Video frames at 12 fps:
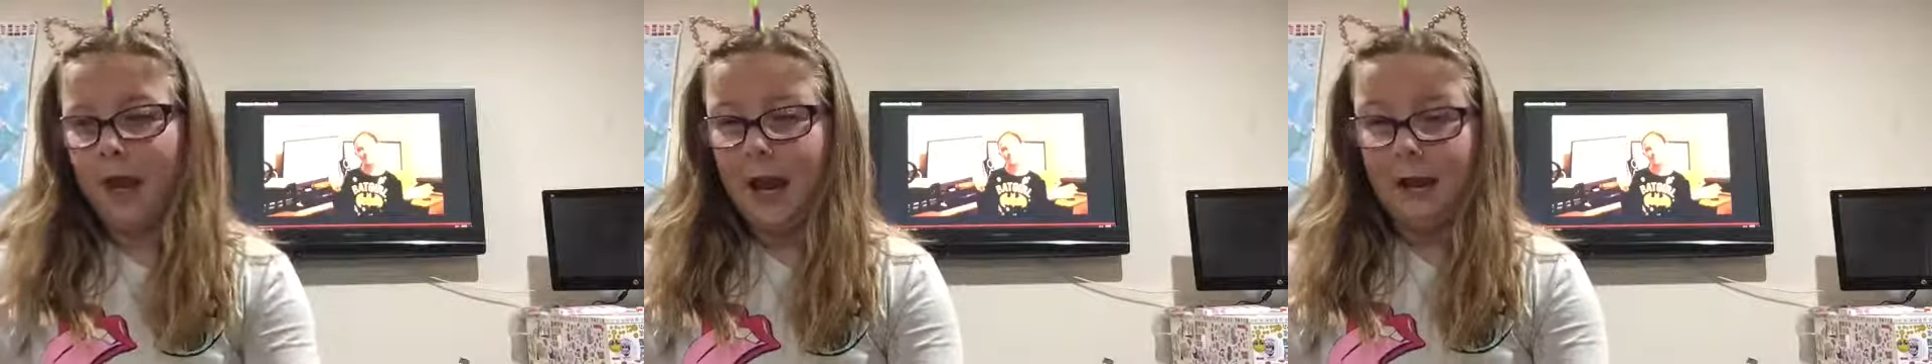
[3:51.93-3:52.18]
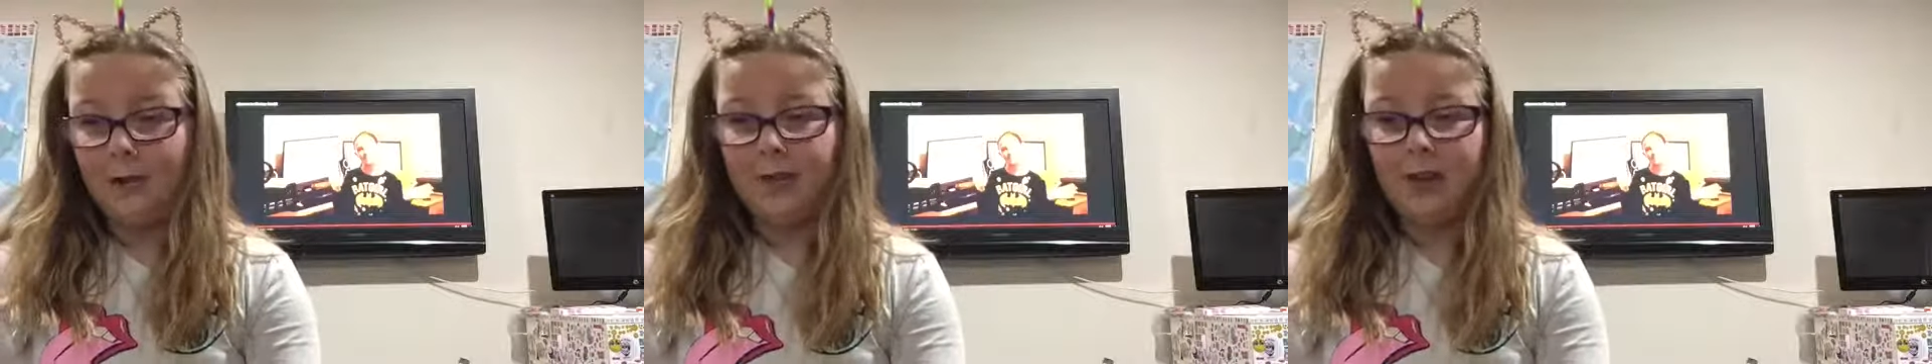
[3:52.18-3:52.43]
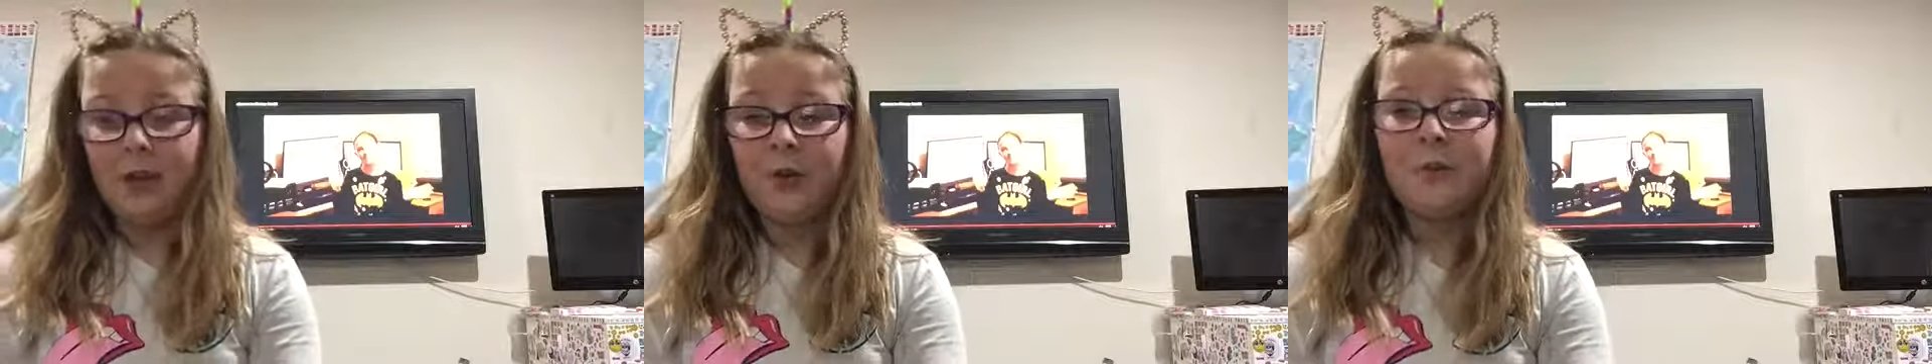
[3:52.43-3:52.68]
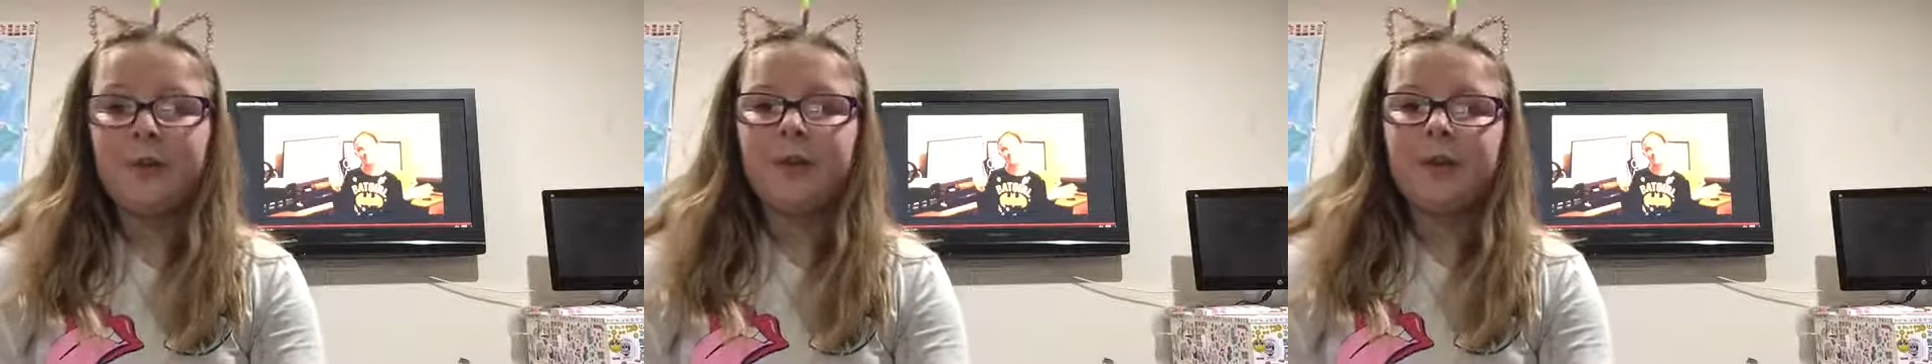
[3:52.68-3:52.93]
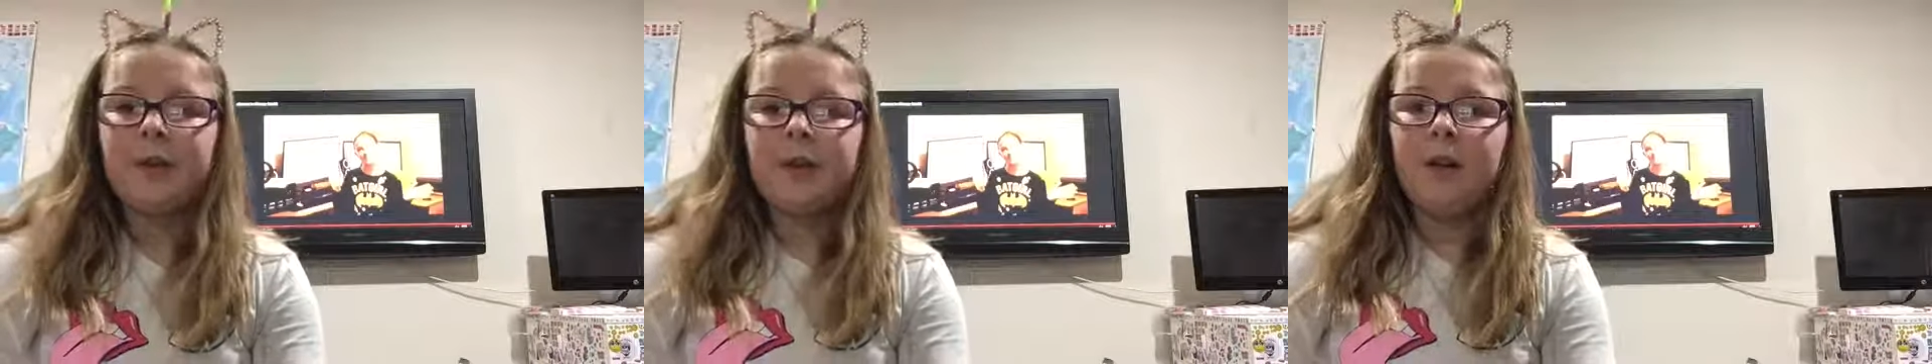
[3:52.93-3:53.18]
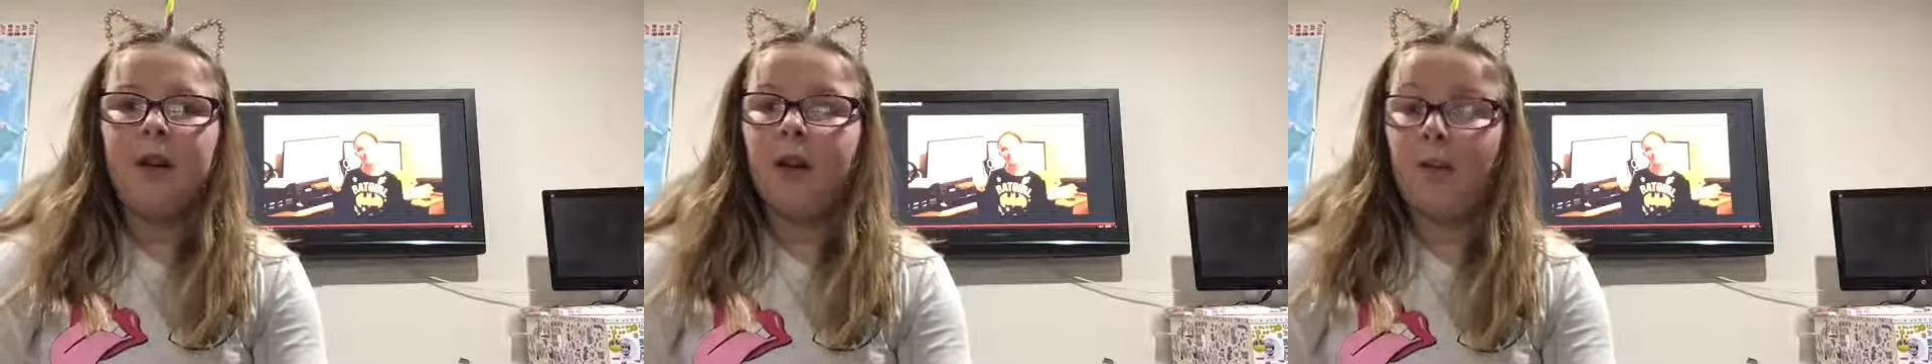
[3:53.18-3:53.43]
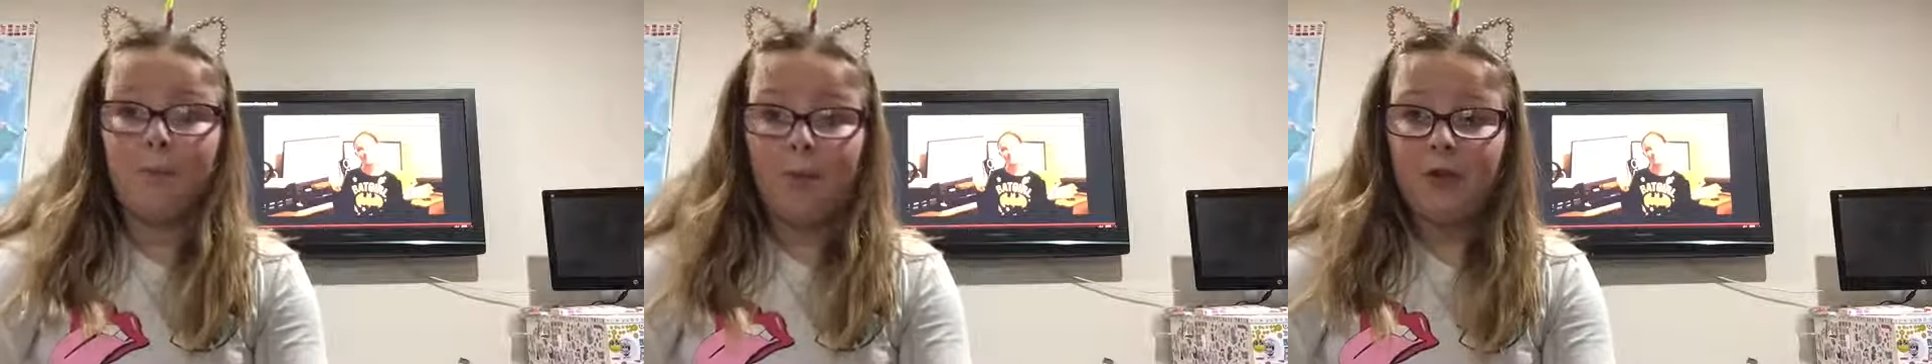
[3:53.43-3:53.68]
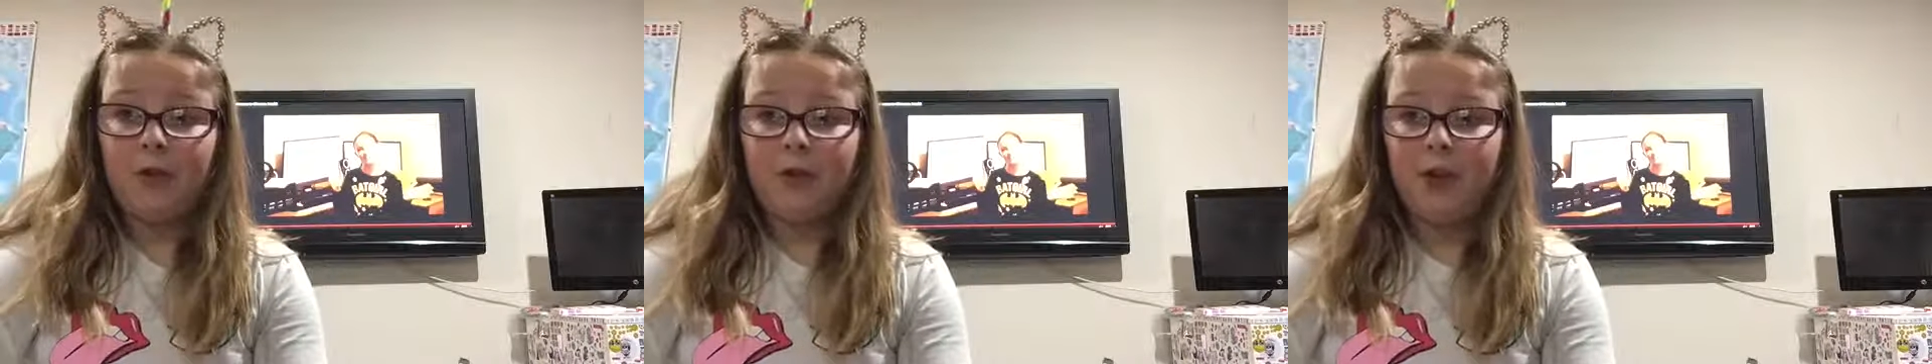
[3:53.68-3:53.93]
hours ago on
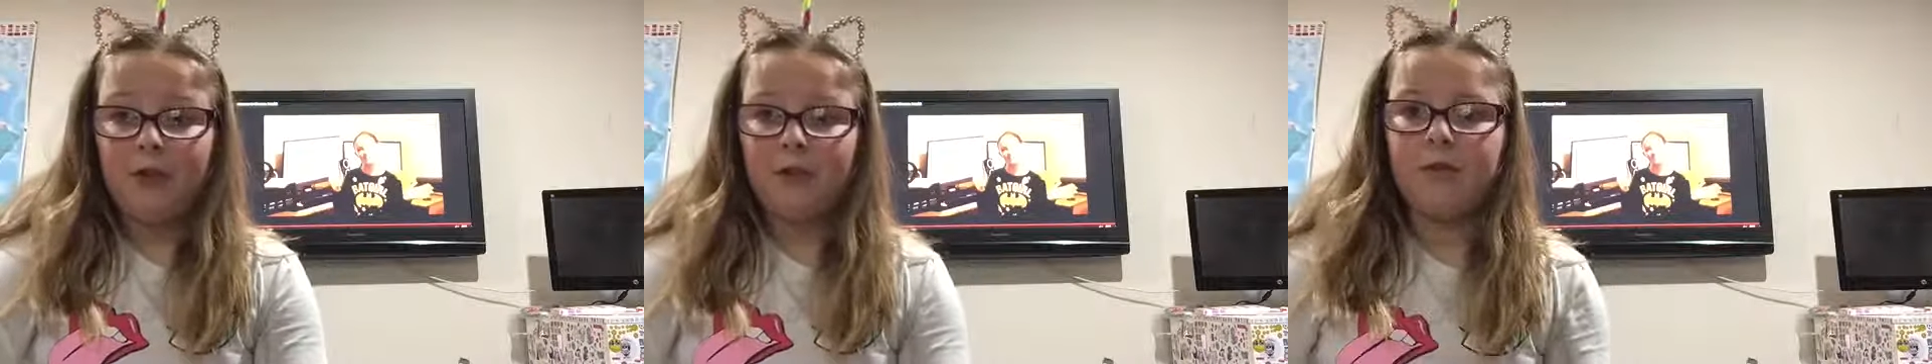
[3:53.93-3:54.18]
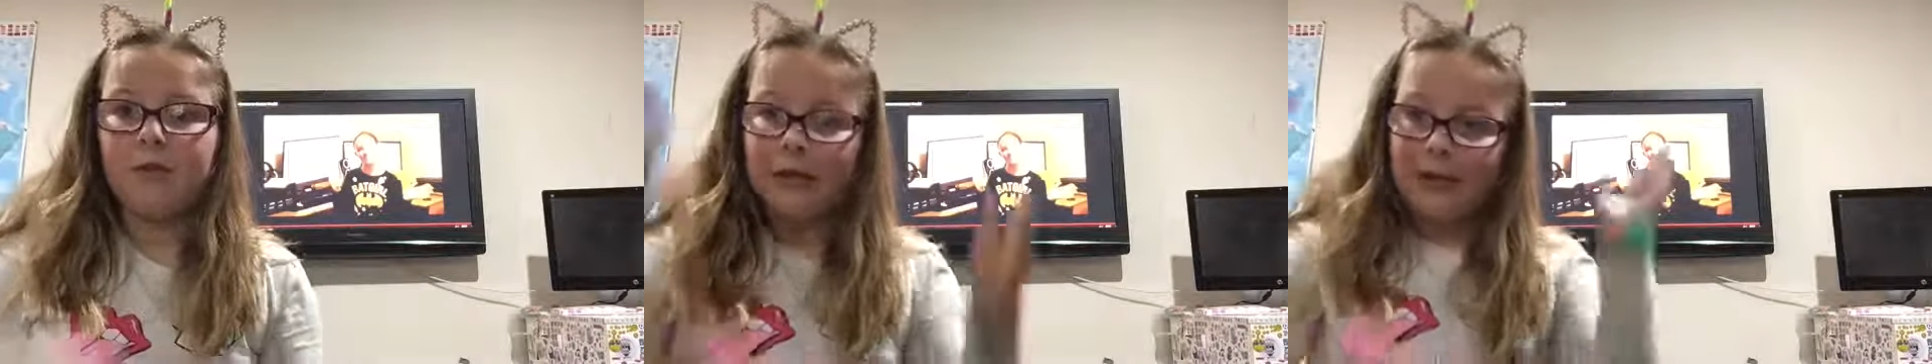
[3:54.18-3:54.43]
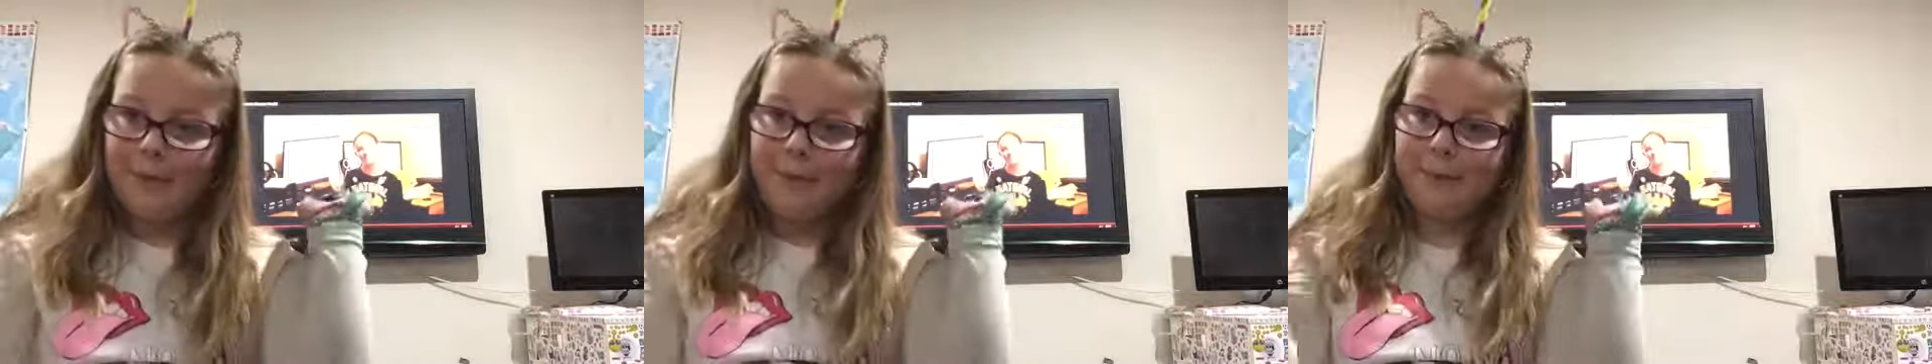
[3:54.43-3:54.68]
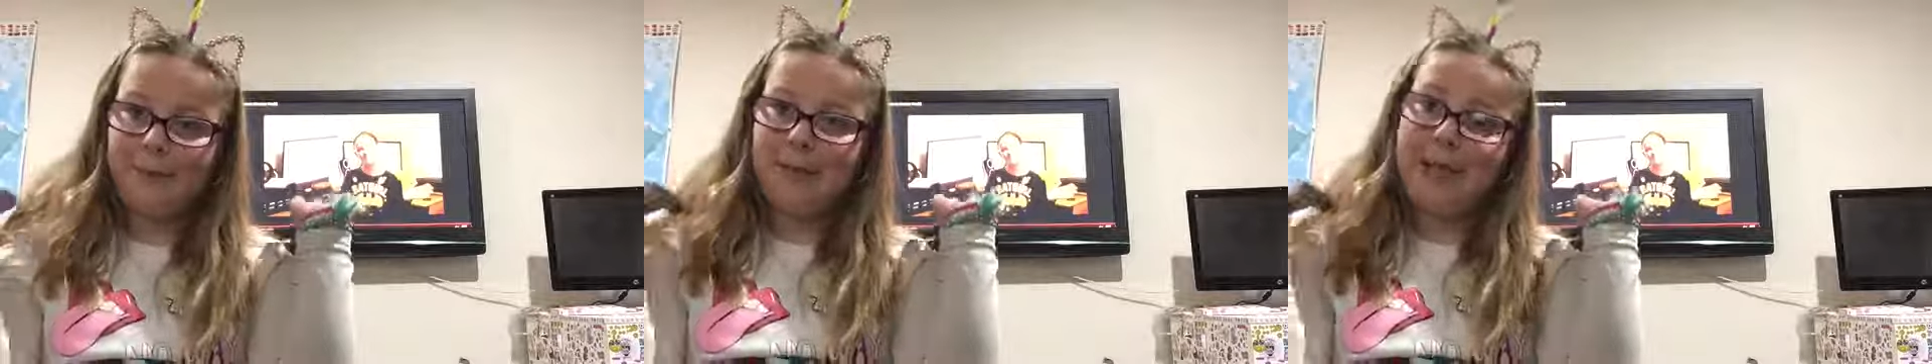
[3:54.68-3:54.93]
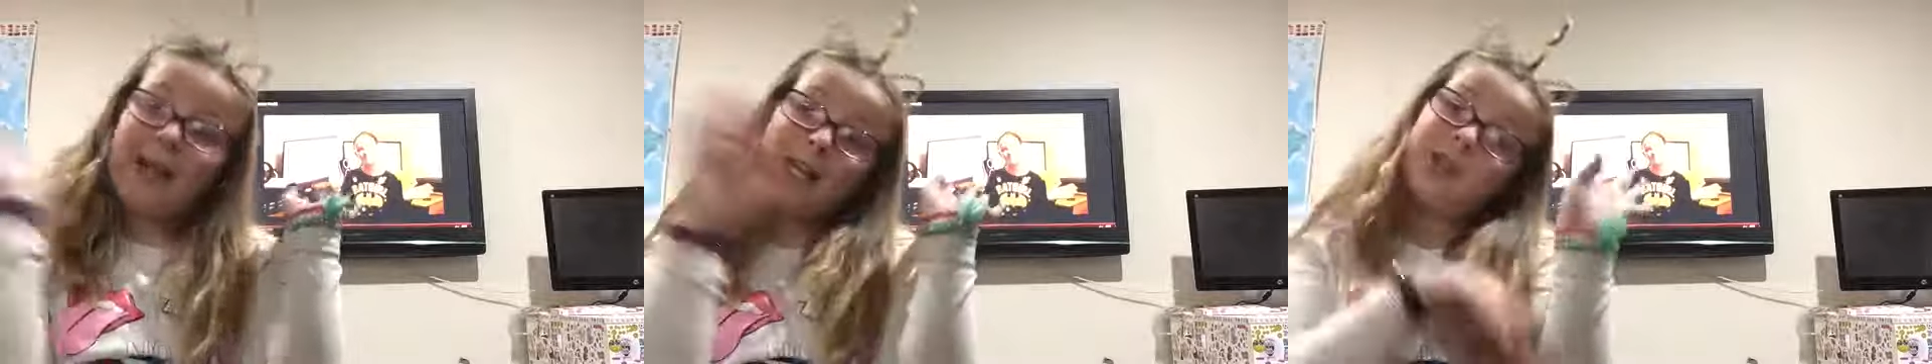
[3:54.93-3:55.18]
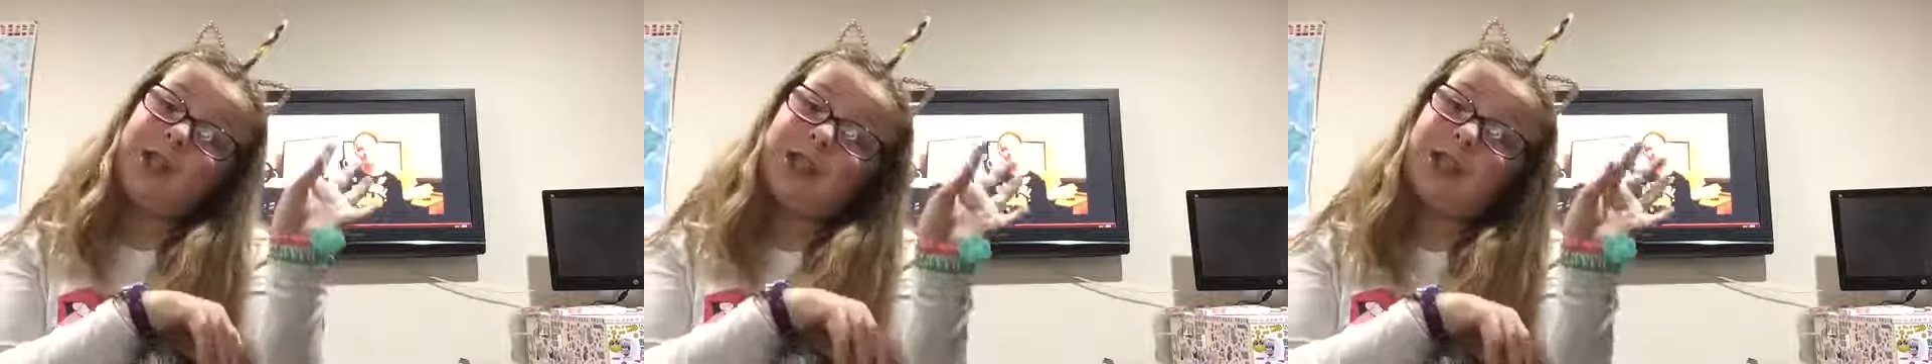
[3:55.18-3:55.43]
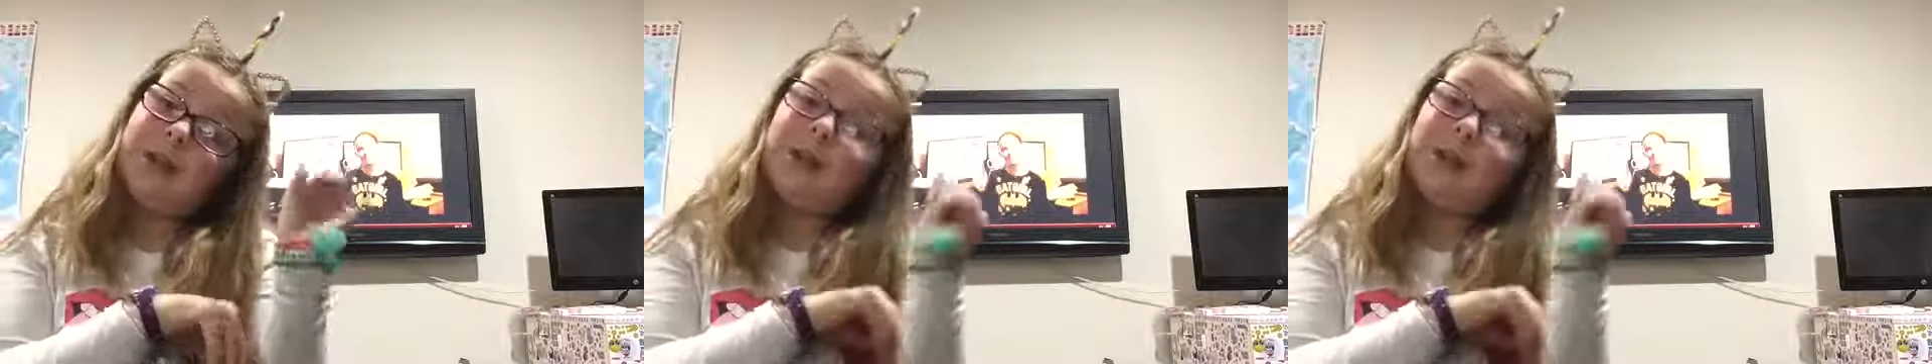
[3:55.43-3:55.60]
both channels, Lady Pipe Glenn and Jessie's